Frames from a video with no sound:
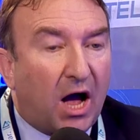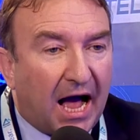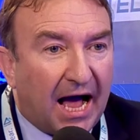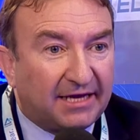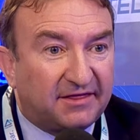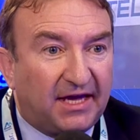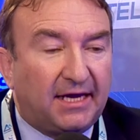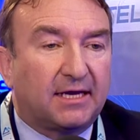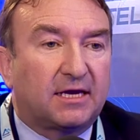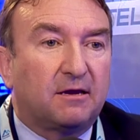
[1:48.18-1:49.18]
I
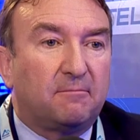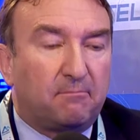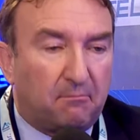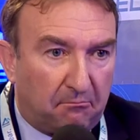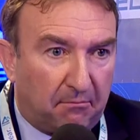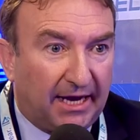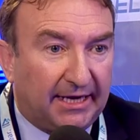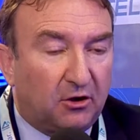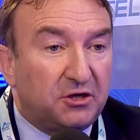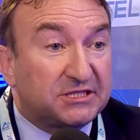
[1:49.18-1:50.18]
think my
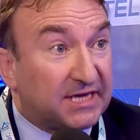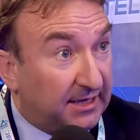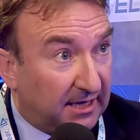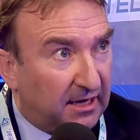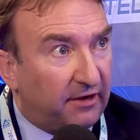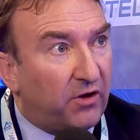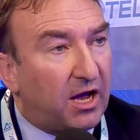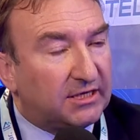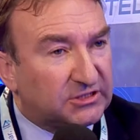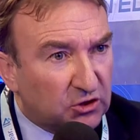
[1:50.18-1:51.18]
understanding,
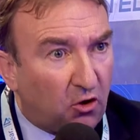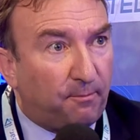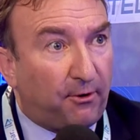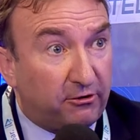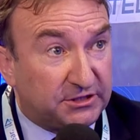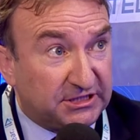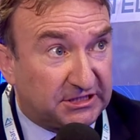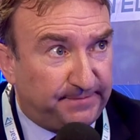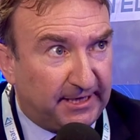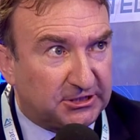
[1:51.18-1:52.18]
I saw Boris's
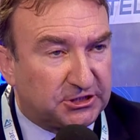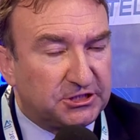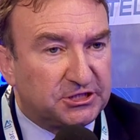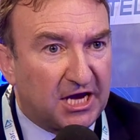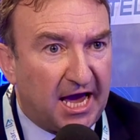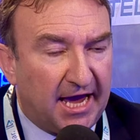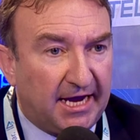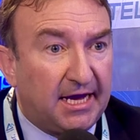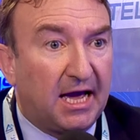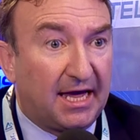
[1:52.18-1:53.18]
speech
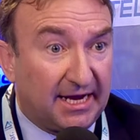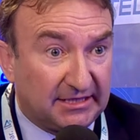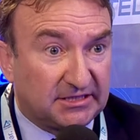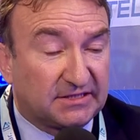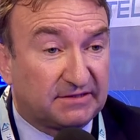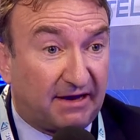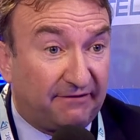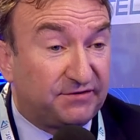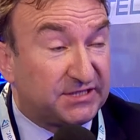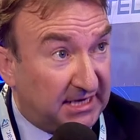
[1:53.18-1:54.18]
today, and I've
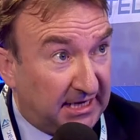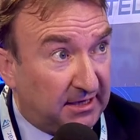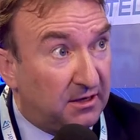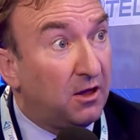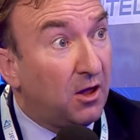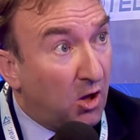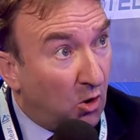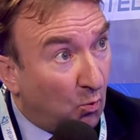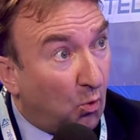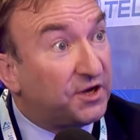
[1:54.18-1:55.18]
seen
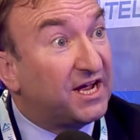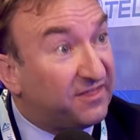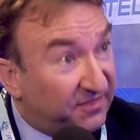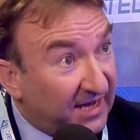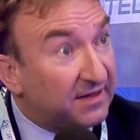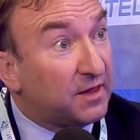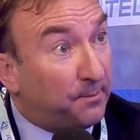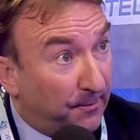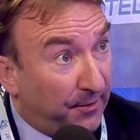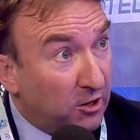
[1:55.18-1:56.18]
what I think the
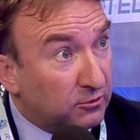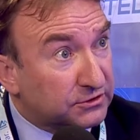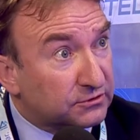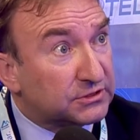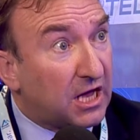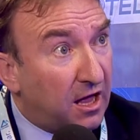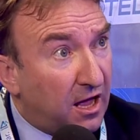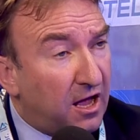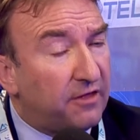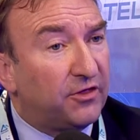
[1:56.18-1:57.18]
proposals
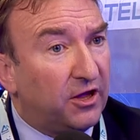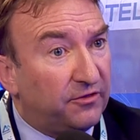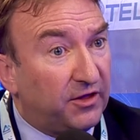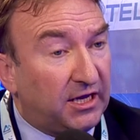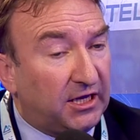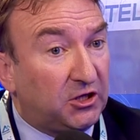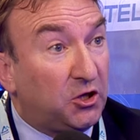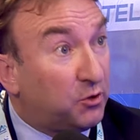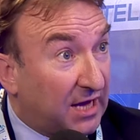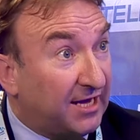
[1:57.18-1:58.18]
are that
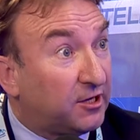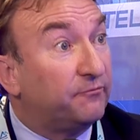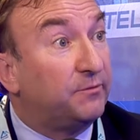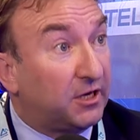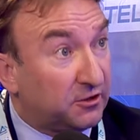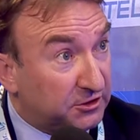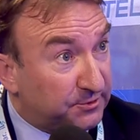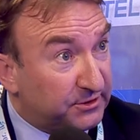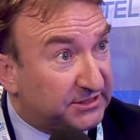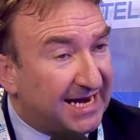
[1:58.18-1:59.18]
the UK government are going to
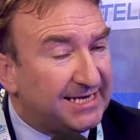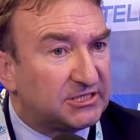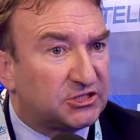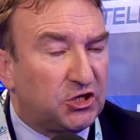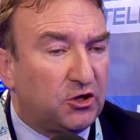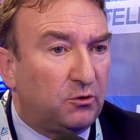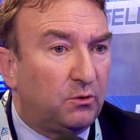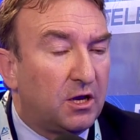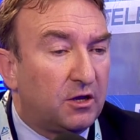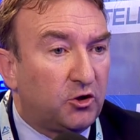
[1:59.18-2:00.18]
present to
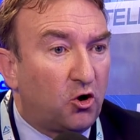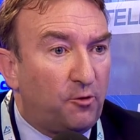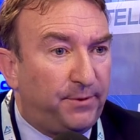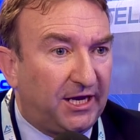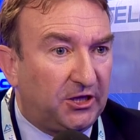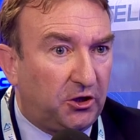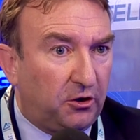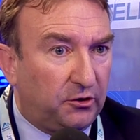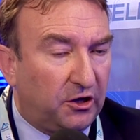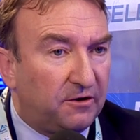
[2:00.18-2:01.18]
the European
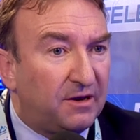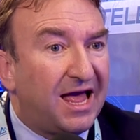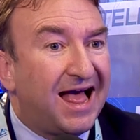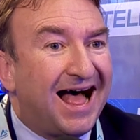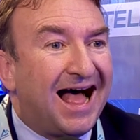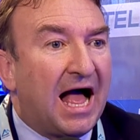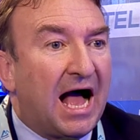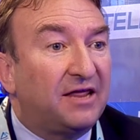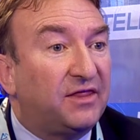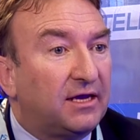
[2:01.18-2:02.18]
Union.
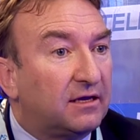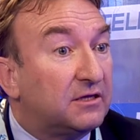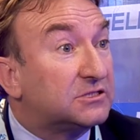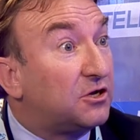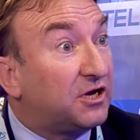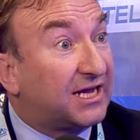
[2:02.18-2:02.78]
I think there's not a